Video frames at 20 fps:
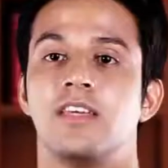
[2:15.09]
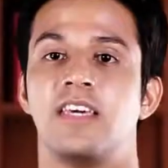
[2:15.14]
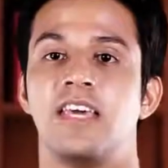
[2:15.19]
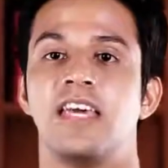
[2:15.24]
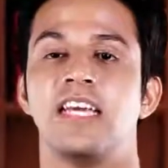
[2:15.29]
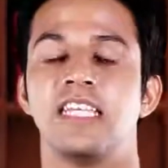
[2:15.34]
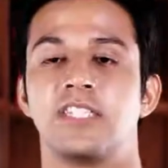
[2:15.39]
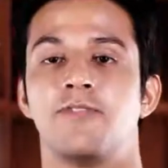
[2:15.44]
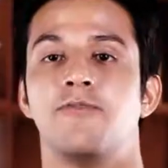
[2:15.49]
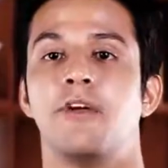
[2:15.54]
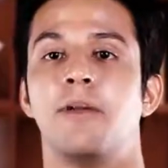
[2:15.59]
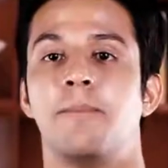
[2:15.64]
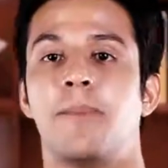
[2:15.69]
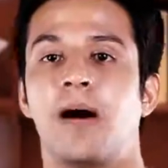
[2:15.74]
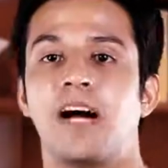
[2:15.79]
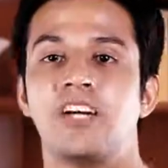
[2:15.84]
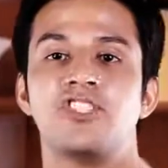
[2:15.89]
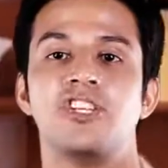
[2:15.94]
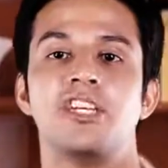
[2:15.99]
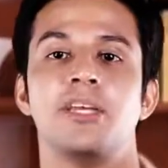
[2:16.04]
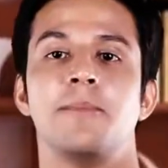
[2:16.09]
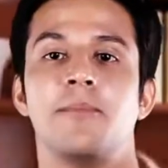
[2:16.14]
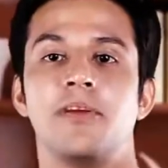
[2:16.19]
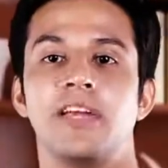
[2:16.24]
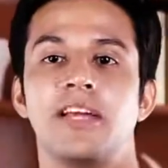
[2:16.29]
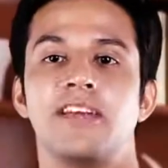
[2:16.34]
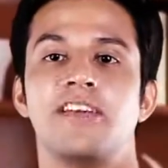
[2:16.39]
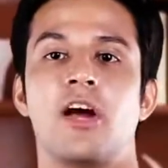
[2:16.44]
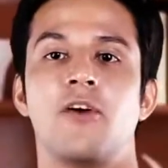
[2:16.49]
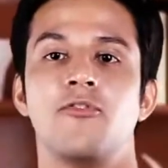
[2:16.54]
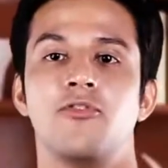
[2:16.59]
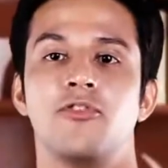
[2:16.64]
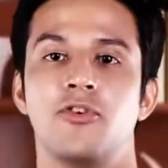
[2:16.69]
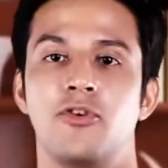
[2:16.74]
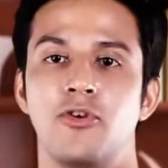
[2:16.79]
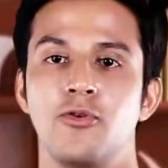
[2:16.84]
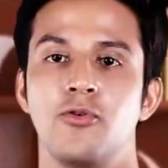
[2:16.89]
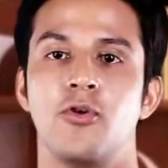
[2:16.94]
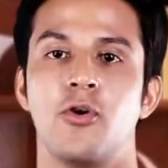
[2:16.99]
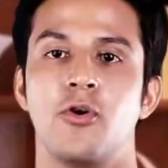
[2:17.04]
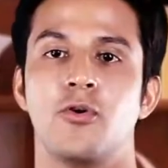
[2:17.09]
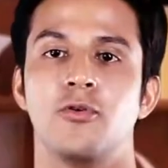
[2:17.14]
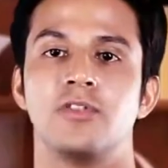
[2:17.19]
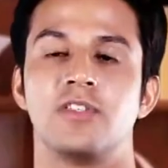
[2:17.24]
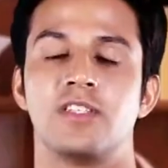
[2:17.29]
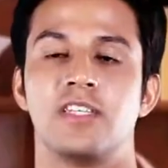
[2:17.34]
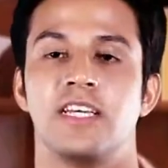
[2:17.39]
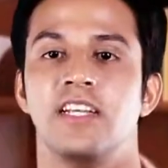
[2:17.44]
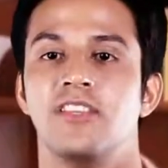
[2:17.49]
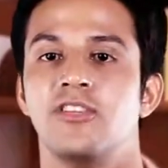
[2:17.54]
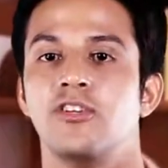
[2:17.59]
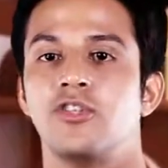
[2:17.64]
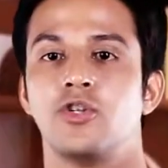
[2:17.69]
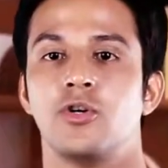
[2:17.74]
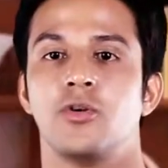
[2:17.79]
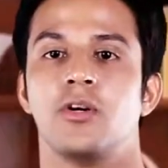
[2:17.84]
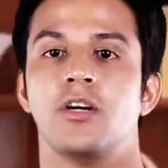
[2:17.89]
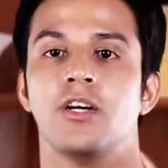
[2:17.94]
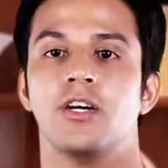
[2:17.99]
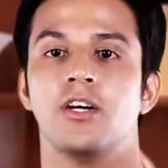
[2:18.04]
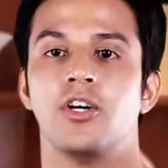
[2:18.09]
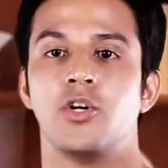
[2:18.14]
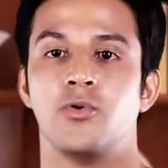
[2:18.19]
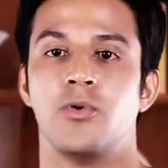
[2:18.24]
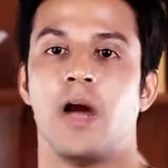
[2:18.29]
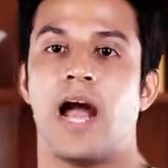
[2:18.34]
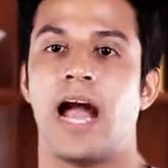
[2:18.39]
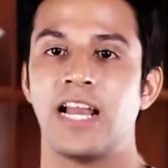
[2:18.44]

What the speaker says: the yeast will partially break down the glucose in the sugar to